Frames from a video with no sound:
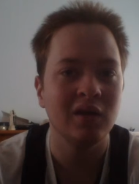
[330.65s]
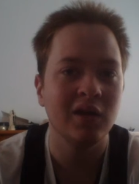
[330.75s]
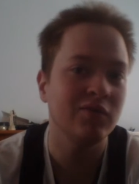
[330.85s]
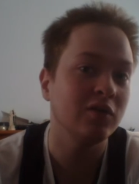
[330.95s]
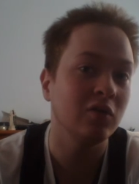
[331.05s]

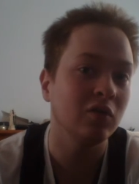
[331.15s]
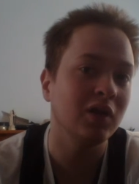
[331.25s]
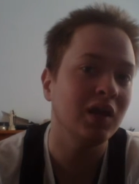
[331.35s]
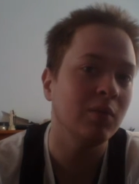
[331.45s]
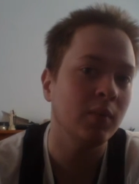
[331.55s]
if it's a good
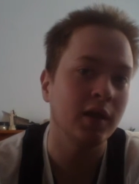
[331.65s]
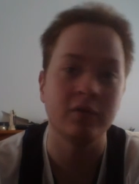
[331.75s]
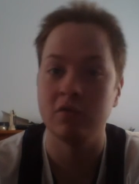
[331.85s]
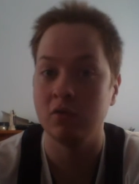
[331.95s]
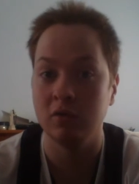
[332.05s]
game
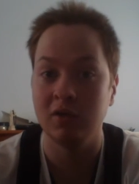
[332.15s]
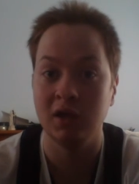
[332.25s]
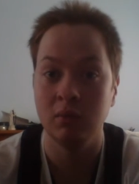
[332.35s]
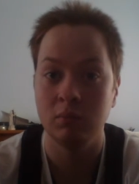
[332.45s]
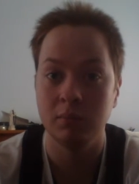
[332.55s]
it's a good
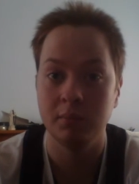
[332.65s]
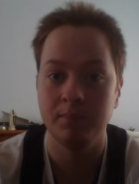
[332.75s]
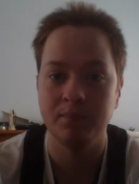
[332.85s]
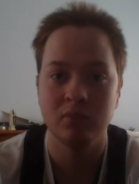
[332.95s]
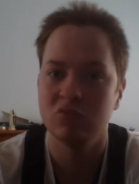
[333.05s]
game
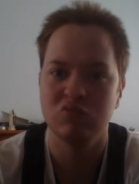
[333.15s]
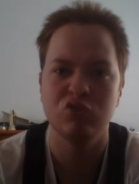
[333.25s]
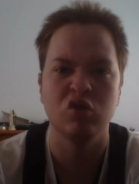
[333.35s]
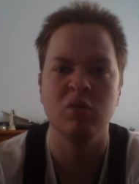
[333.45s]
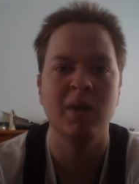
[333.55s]

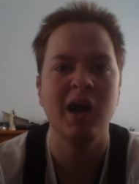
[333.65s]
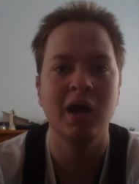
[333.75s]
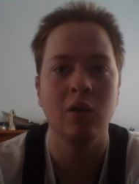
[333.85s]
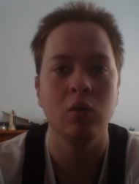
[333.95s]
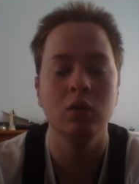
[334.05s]
doesn't matter
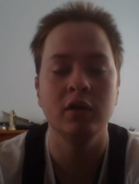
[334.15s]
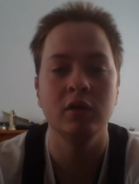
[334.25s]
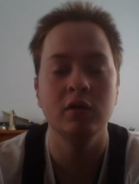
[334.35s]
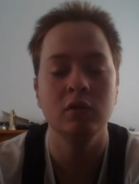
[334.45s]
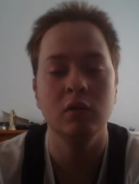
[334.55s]
how old
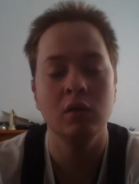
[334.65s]
it is